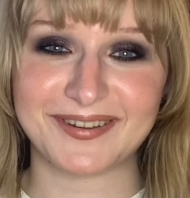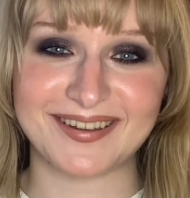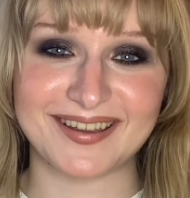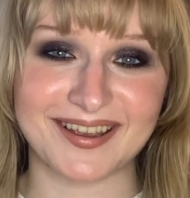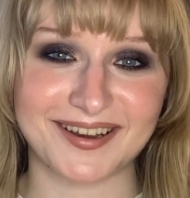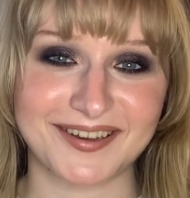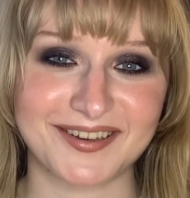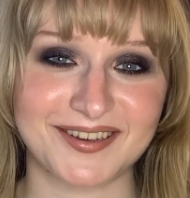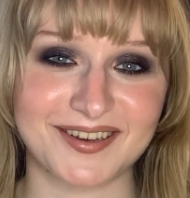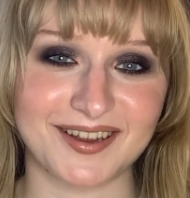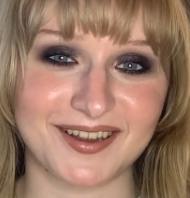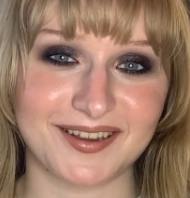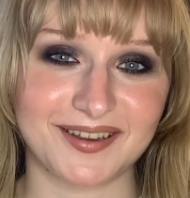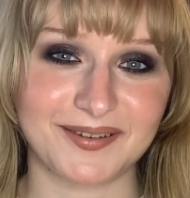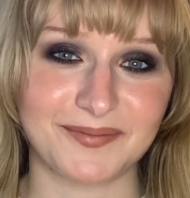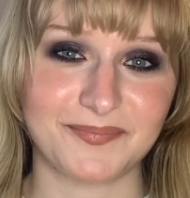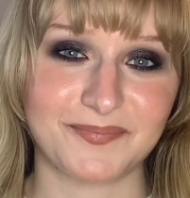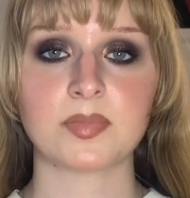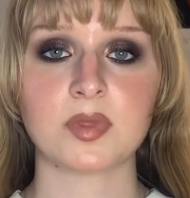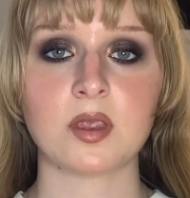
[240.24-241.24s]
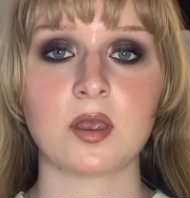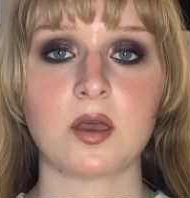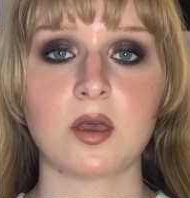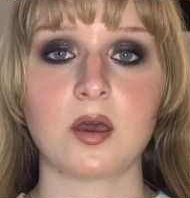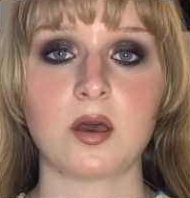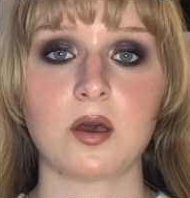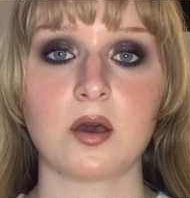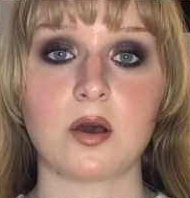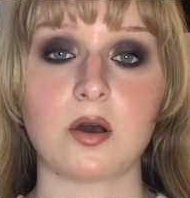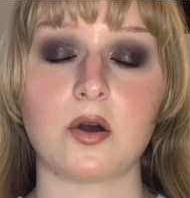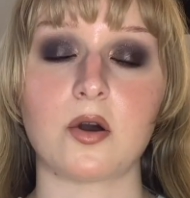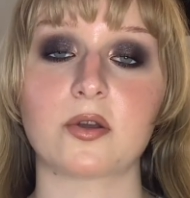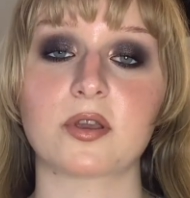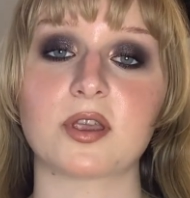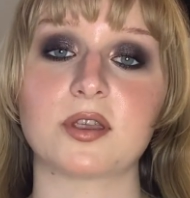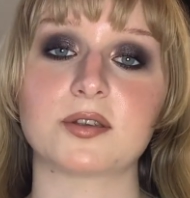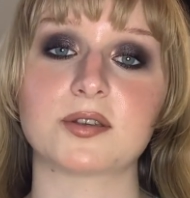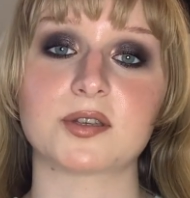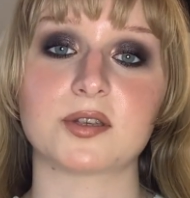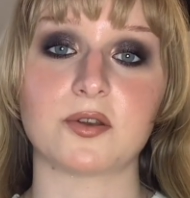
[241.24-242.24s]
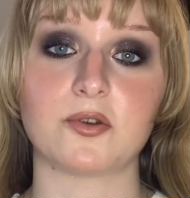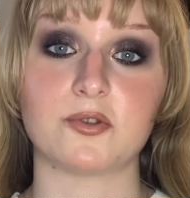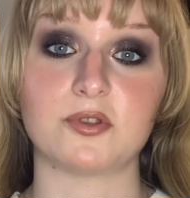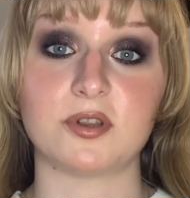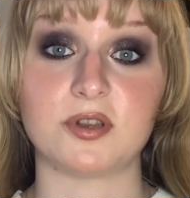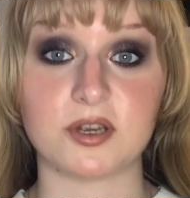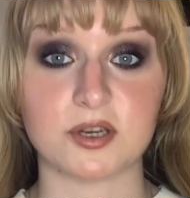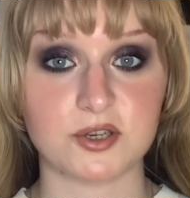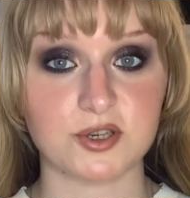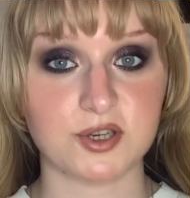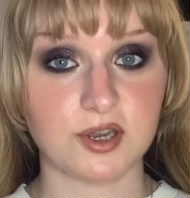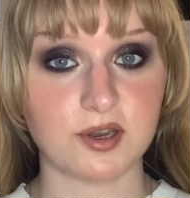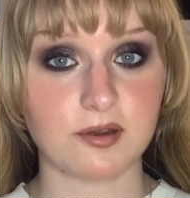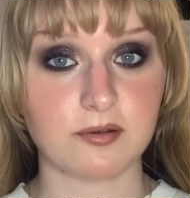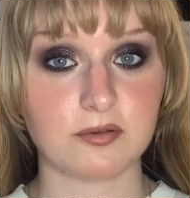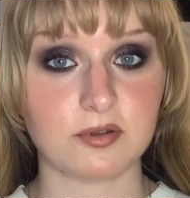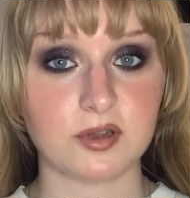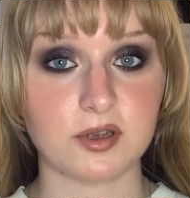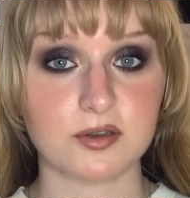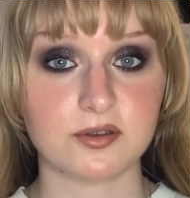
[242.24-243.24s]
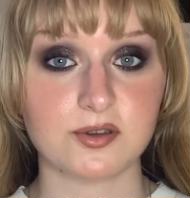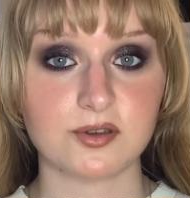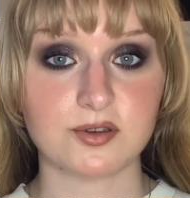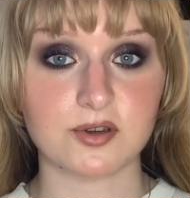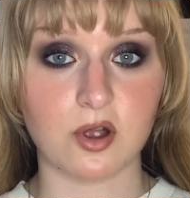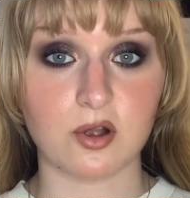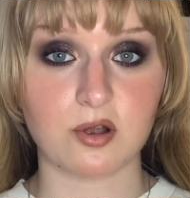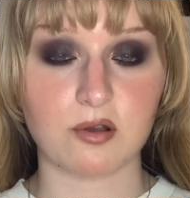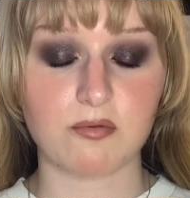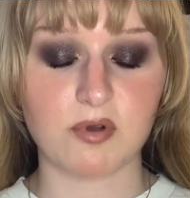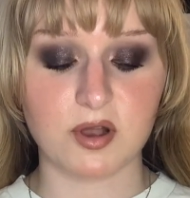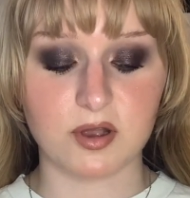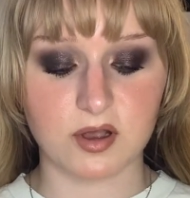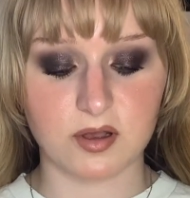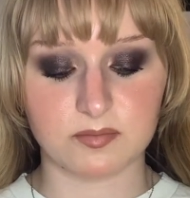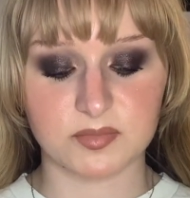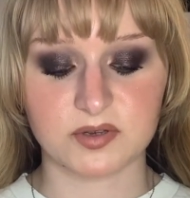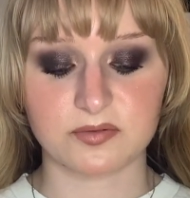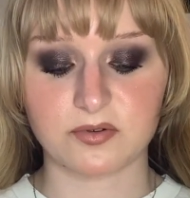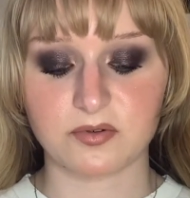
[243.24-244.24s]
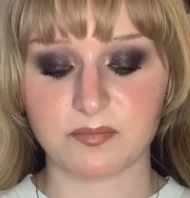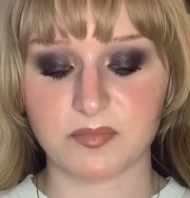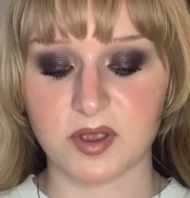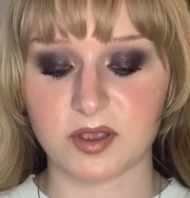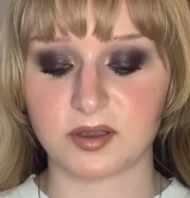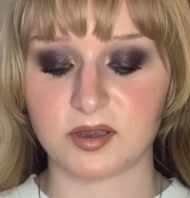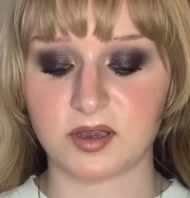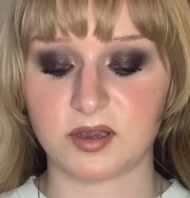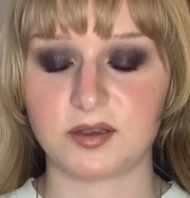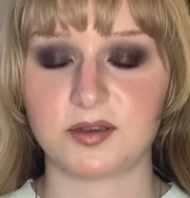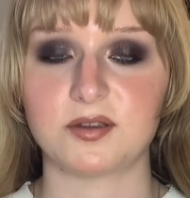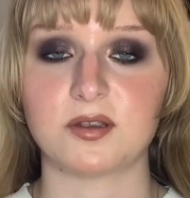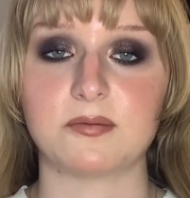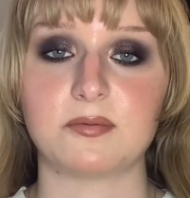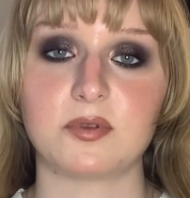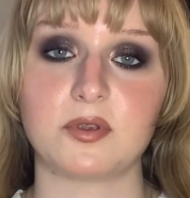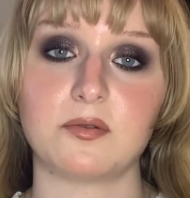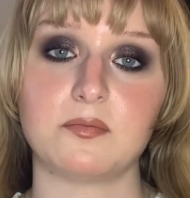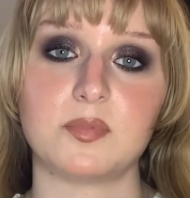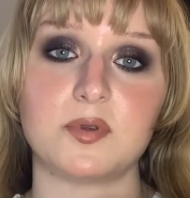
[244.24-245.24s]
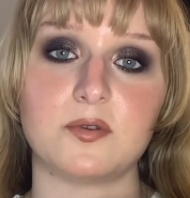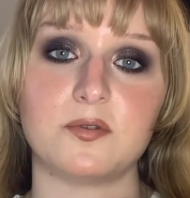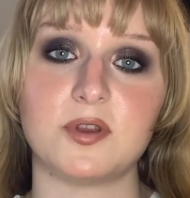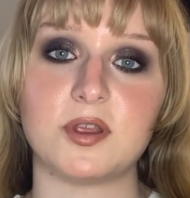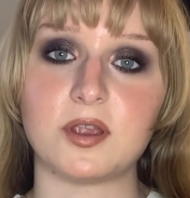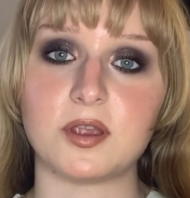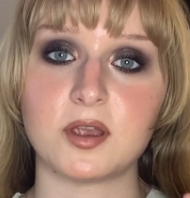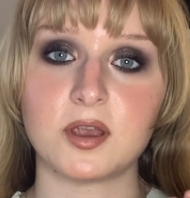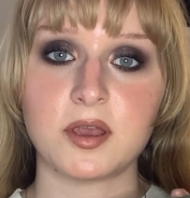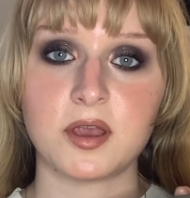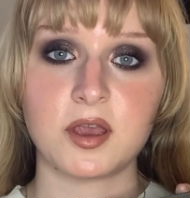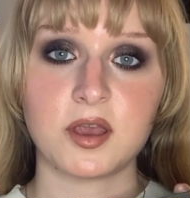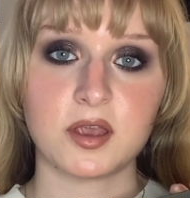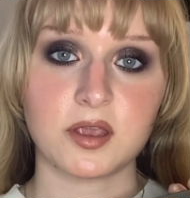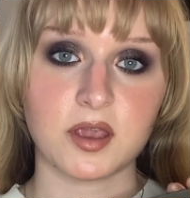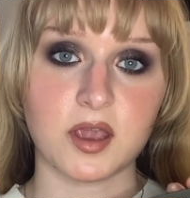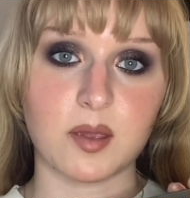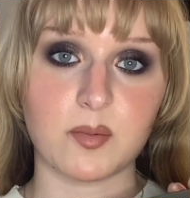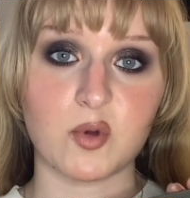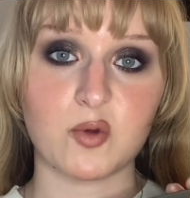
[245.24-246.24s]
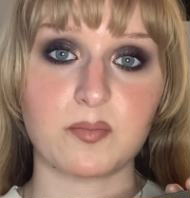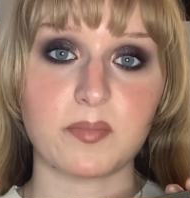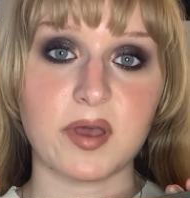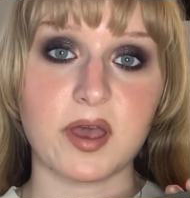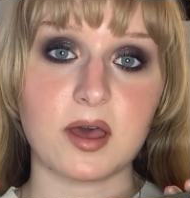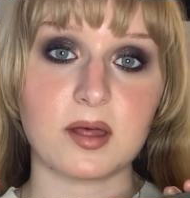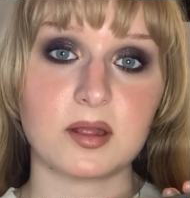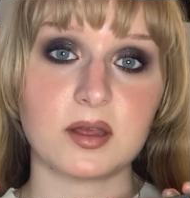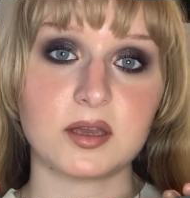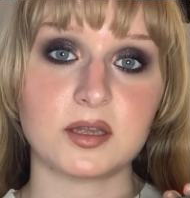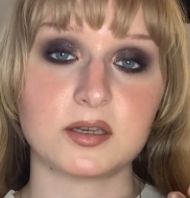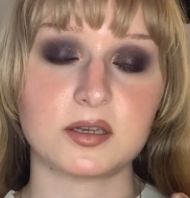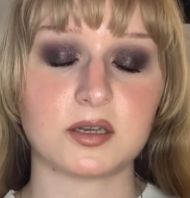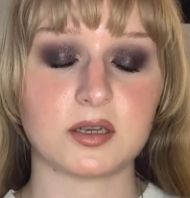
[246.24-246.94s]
next shade. Okay, so the next shade I would like to talk about comes from my KKW Beauty Chemo palette.